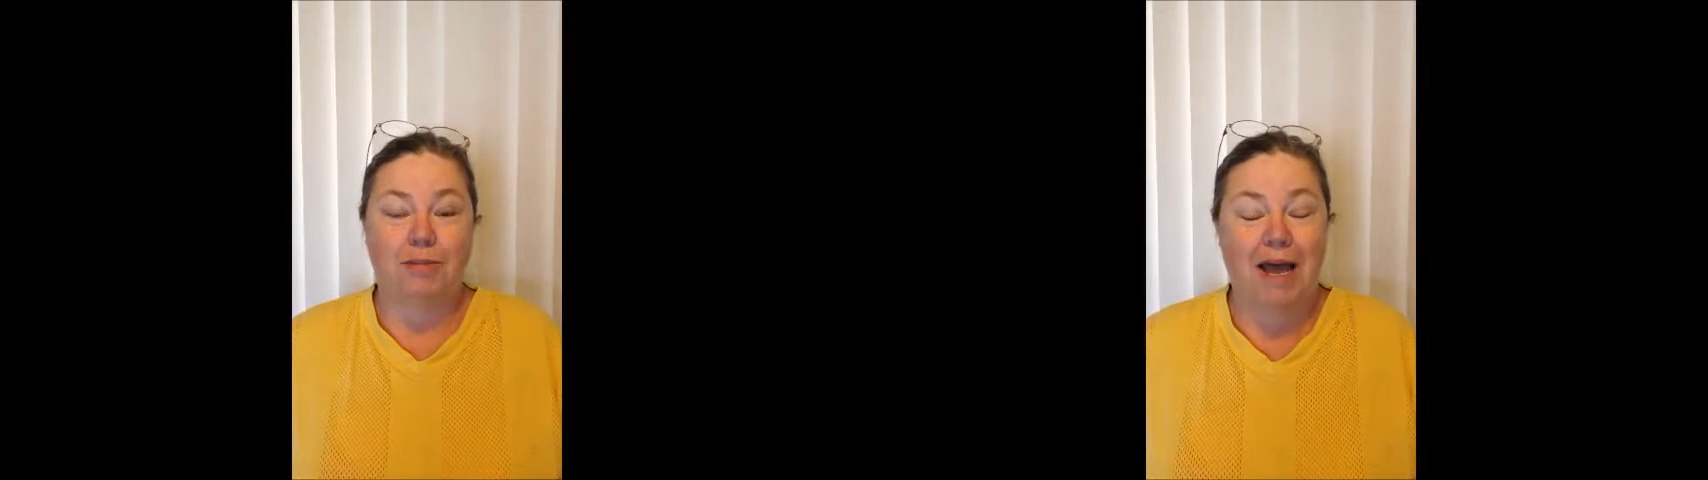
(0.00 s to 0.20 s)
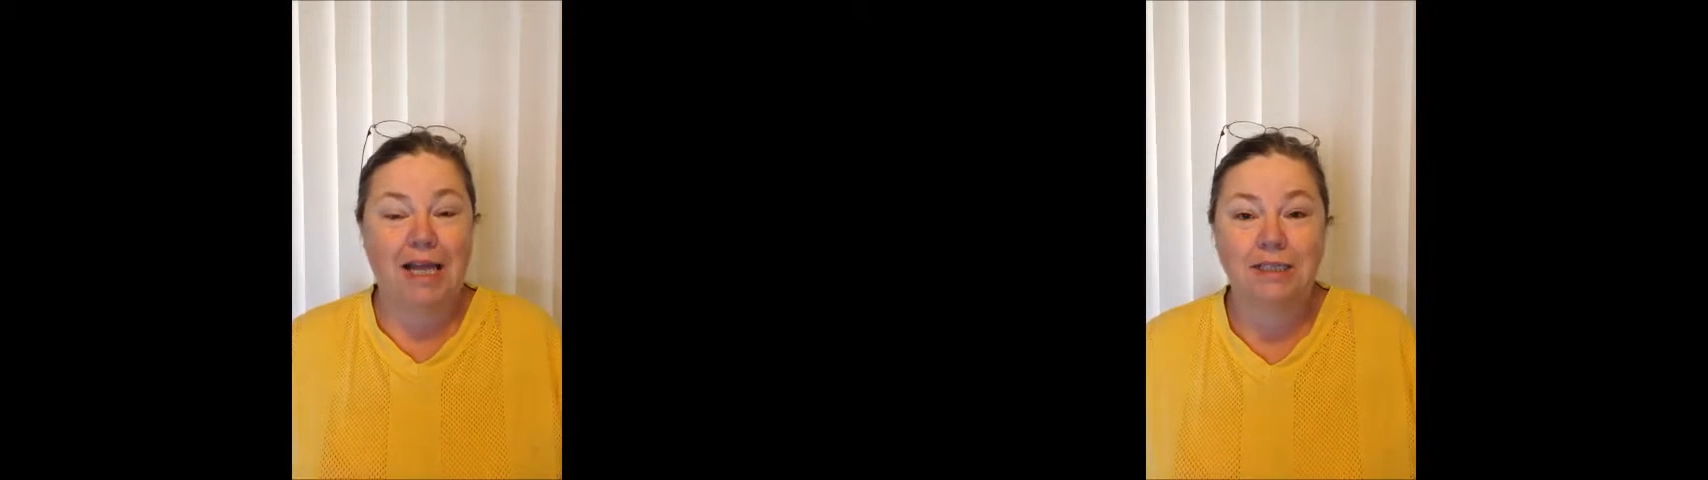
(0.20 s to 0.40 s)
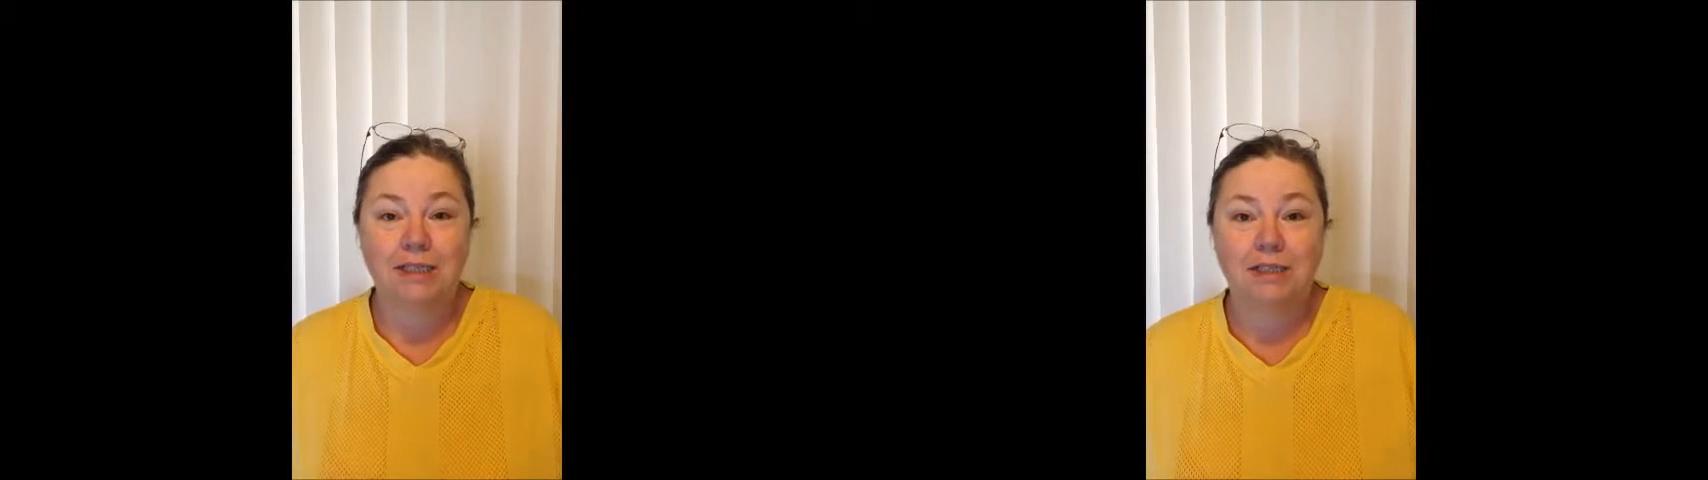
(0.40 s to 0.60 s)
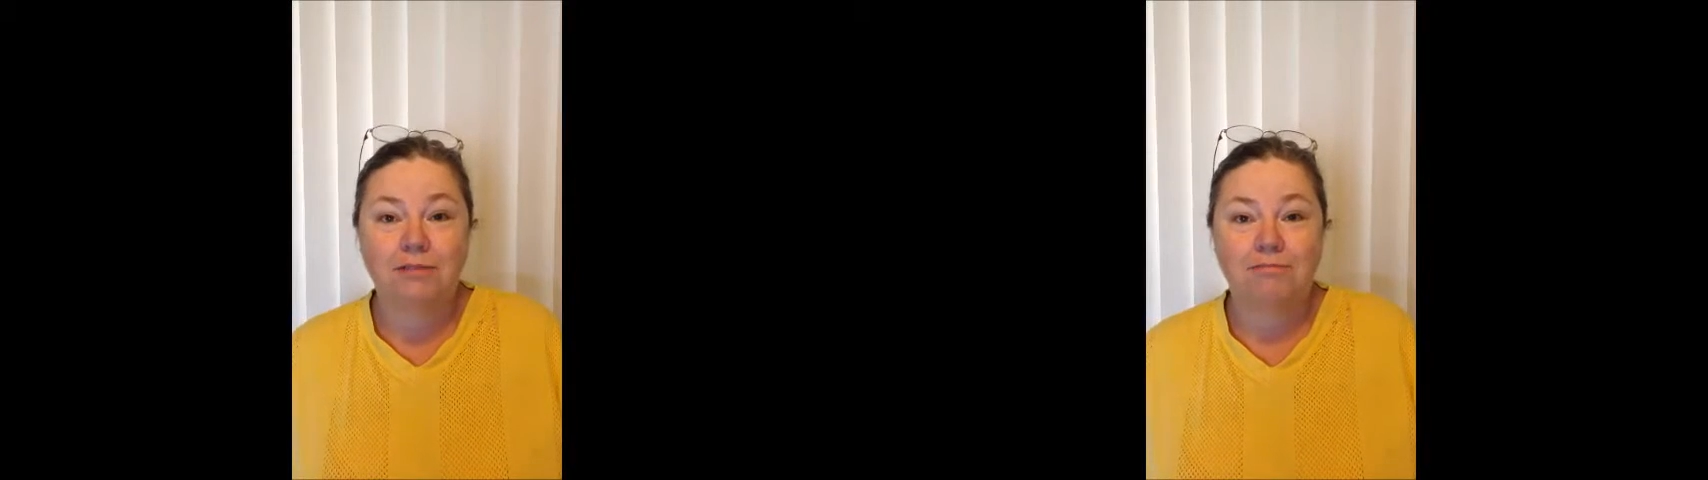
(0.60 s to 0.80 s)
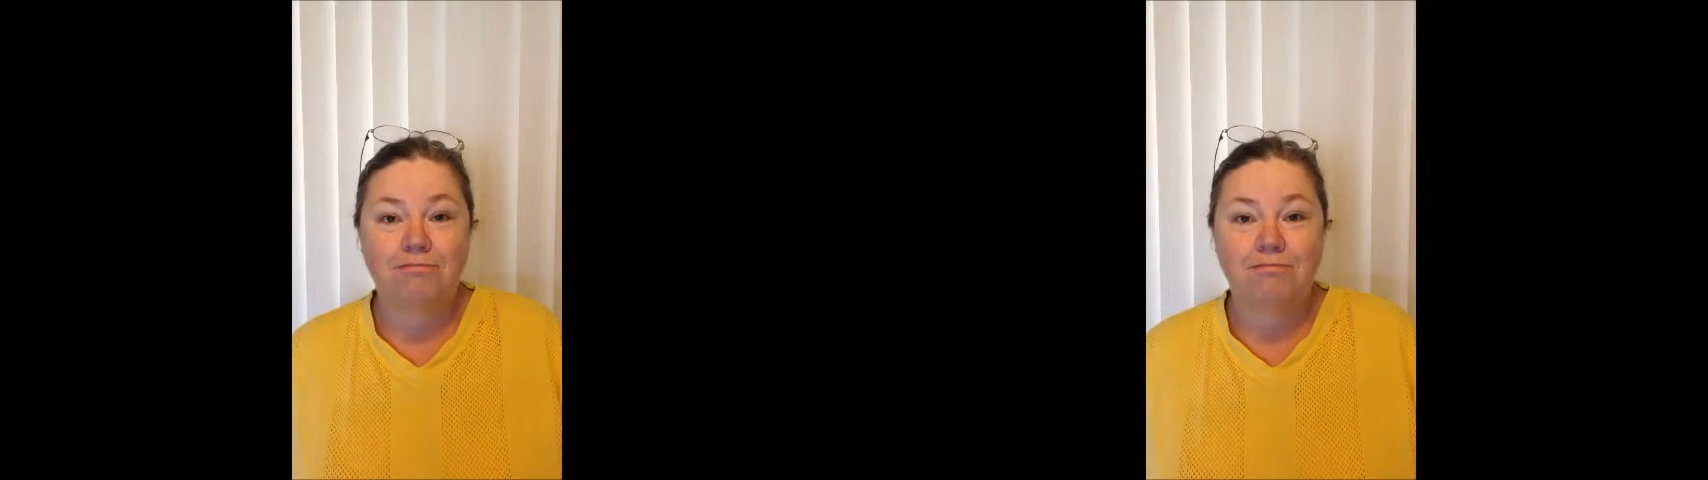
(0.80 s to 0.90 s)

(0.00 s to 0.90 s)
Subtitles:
Barnes.